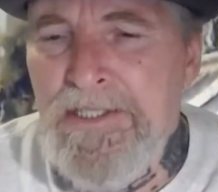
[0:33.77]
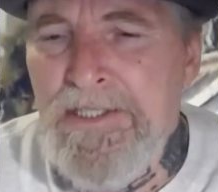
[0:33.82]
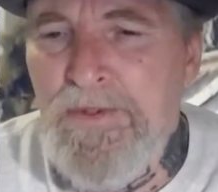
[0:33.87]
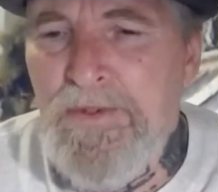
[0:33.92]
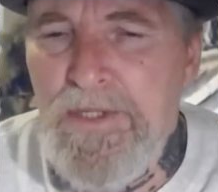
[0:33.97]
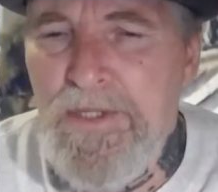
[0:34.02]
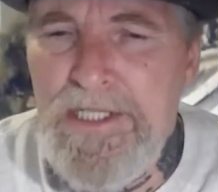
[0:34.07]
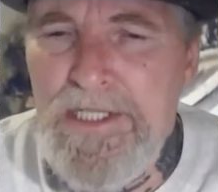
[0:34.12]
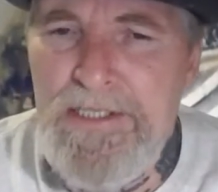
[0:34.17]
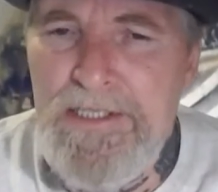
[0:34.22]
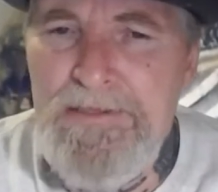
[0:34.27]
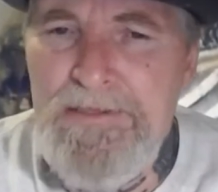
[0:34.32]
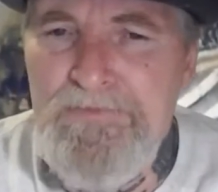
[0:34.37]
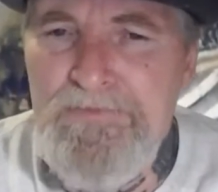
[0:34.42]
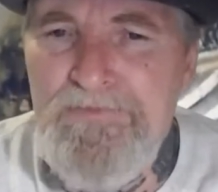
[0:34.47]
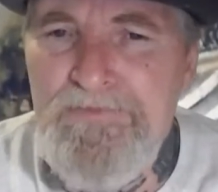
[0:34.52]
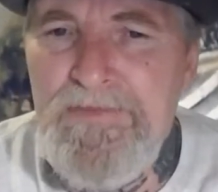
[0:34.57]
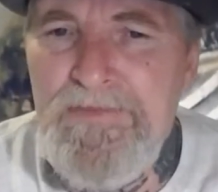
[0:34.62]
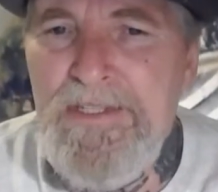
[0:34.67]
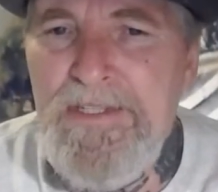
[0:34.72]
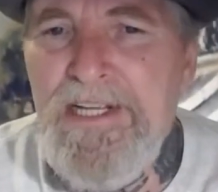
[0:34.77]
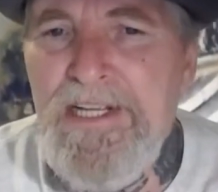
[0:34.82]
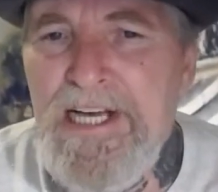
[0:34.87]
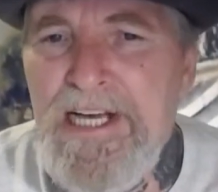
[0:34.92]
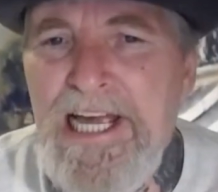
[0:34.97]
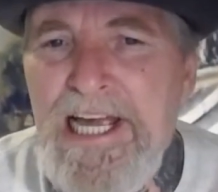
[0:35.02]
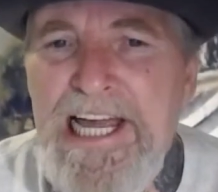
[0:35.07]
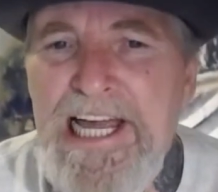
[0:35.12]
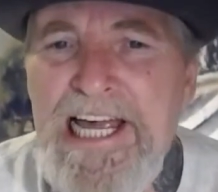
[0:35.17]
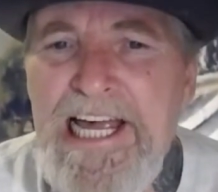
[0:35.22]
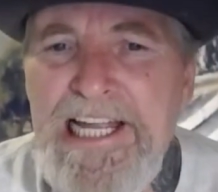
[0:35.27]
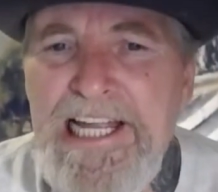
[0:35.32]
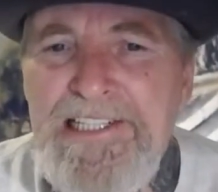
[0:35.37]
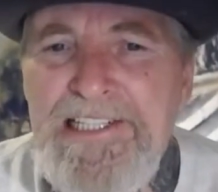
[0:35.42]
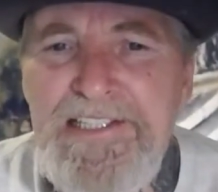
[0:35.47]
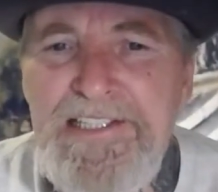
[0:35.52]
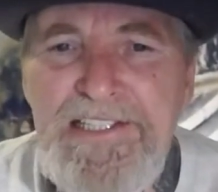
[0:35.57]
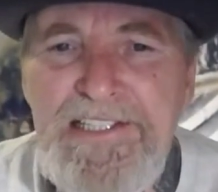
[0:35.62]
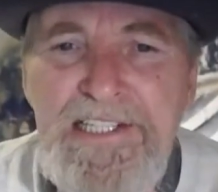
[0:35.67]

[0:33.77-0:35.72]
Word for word: Well, I had